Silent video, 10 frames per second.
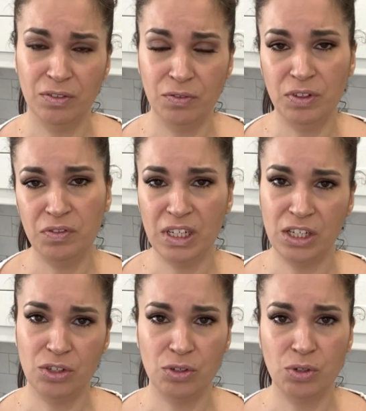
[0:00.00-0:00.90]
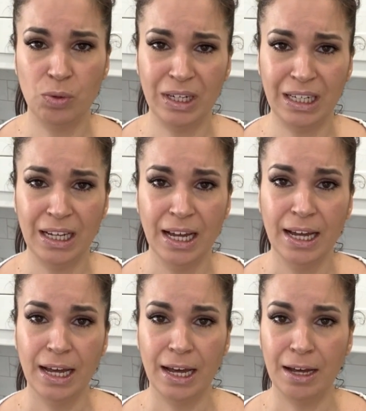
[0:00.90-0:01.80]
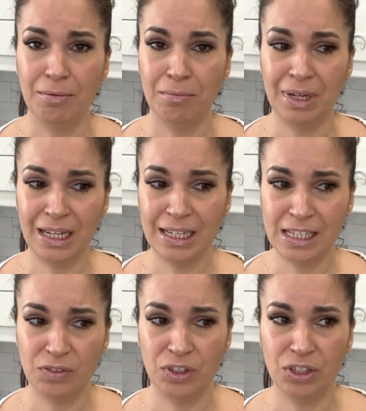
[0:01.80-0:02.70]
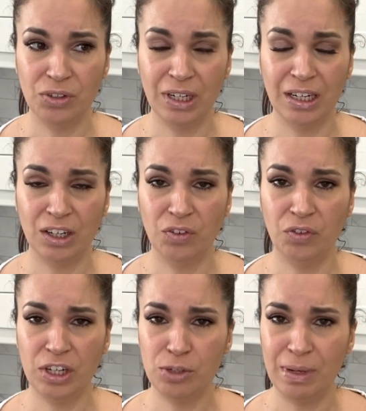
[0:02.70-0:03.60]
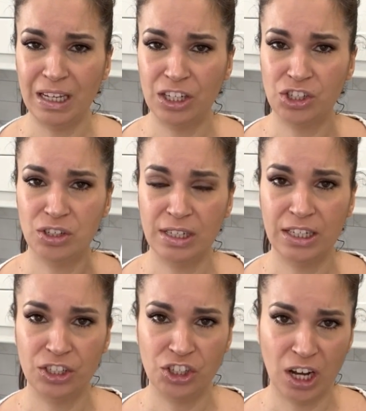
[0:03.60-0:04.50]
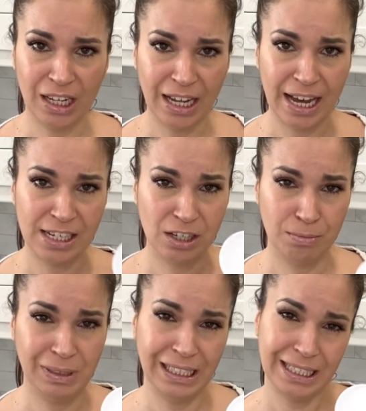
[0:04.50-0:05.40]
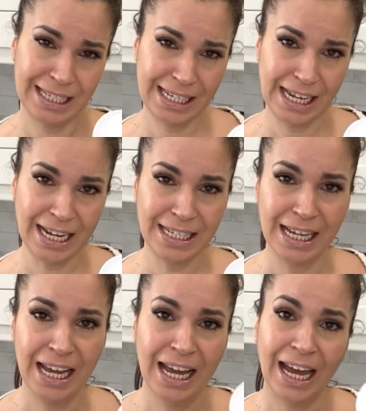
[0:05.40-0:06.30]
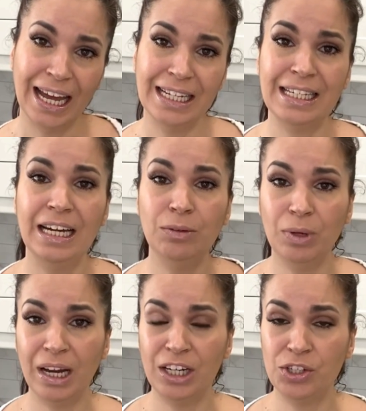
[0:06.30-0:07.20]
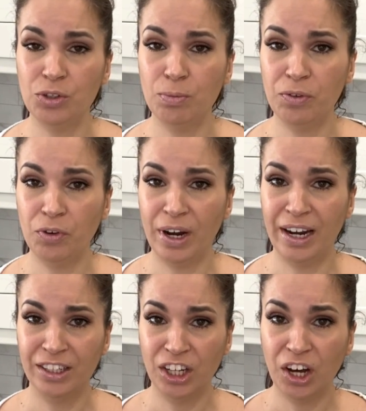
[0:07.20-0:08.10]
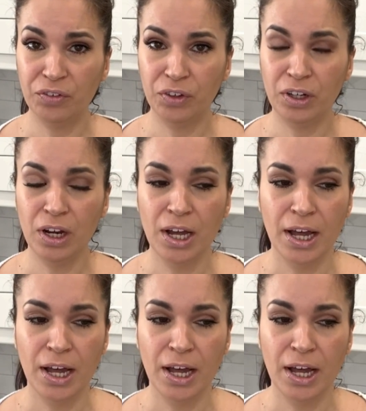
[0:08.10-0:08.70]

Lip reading: 15 to 20 minutes if you're doing it in a fridge, making sure that the chocolate has completely set. And then what I do before I uncover,